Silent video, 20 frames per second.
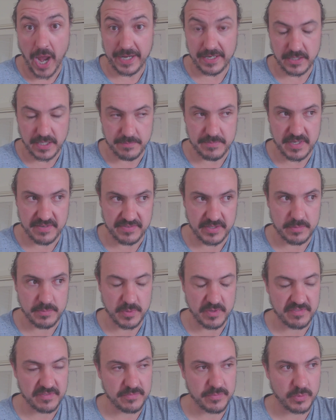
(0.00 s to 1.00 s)
am definitely
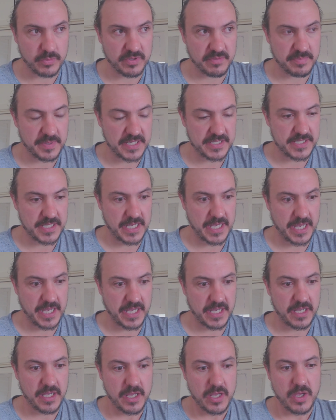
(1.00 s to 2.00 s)
moving forward at
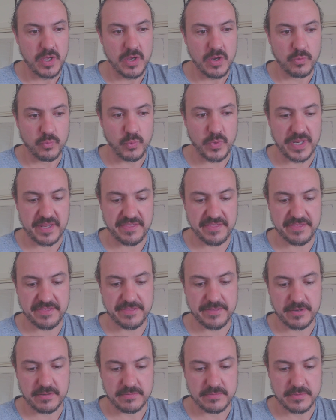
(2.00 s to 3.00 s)
BTA
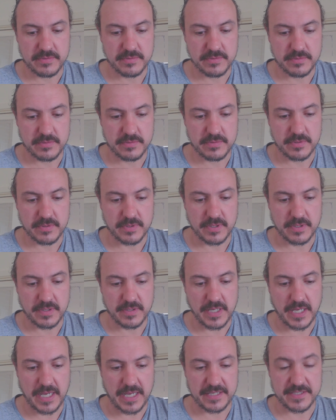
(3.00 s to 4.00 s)
with
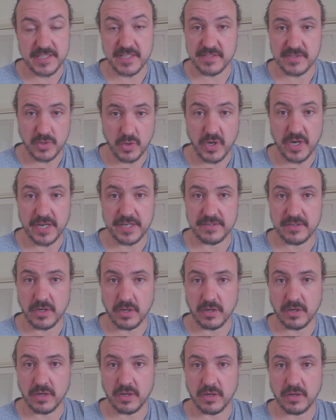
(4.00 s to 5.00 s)
design
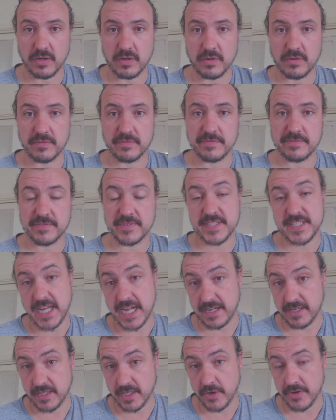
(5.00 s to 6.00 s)
of
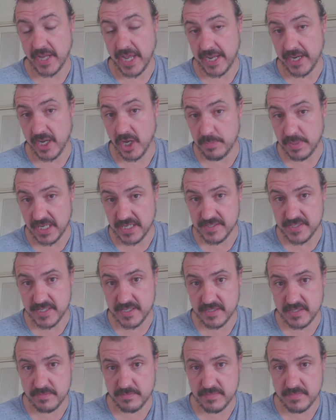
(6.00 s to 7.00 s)
standalone AOP
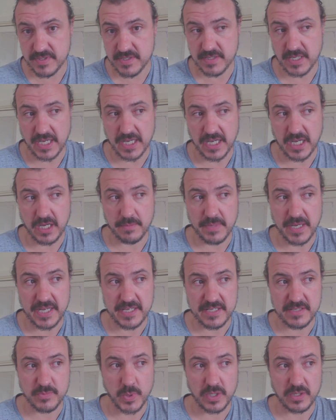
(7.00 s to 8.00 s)
systems,
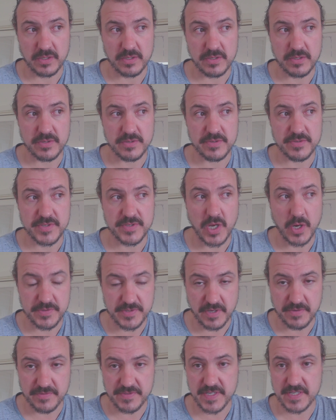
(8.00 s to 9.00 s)
as well as
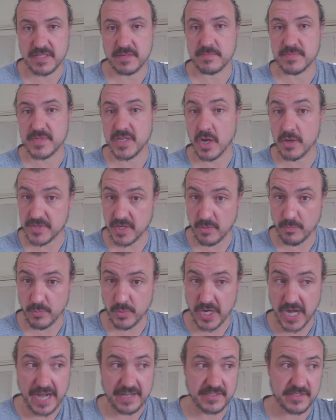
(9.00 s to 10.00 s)
ozone systems, ozone
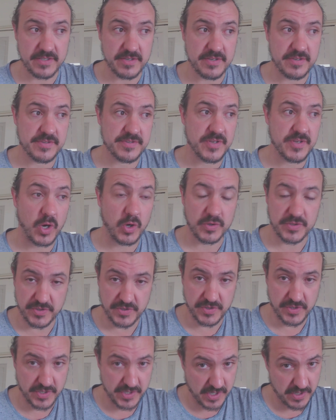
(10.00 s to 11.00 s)
reactors,
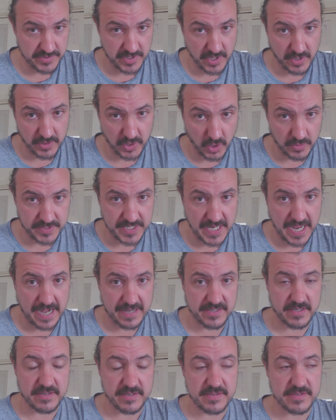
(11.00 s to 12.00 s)
oxygen and ozone
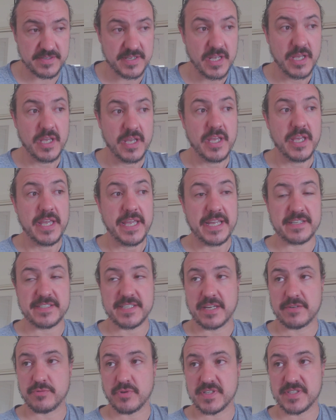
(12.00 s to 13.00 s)
contactors,
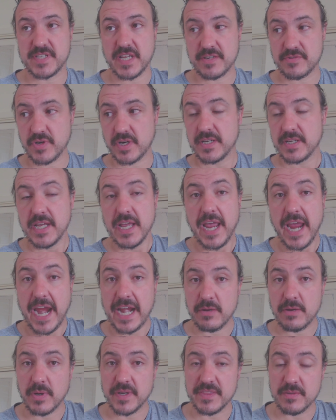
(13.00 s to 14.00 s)
etc., etc.
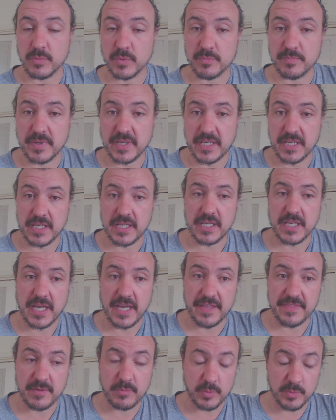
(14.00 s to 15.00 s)
Anyone that would be
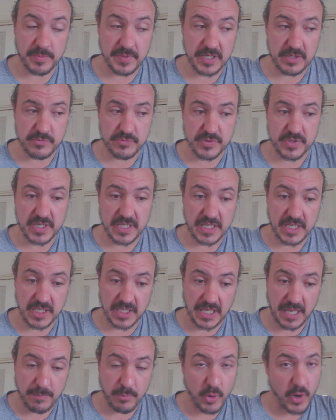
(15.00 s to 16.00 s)
interested in
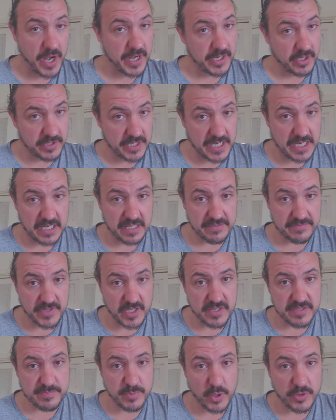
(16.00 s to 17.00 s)
collaborating on any of
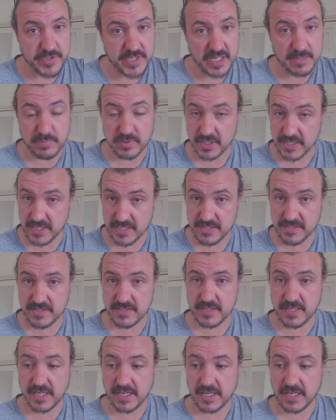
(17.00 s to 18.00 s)
those projects,
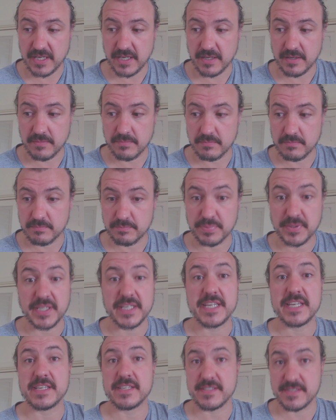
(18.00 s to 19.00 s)

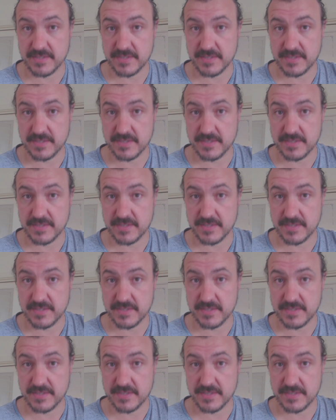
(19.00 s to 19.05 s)
please